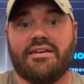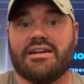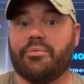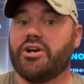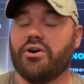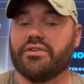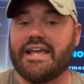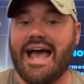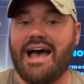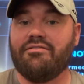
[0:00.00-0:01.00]
Now, we currently
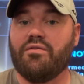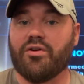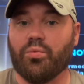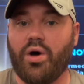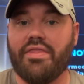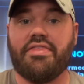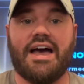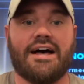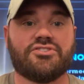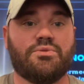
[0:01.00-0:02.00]
have over
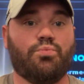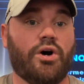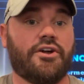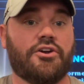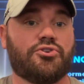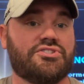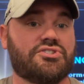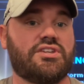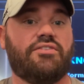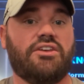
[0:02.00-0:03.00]

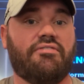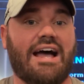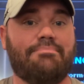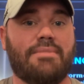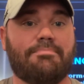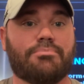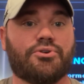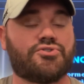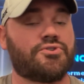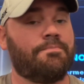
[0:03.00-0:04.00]
1,175
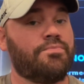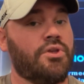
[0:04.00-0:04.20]
members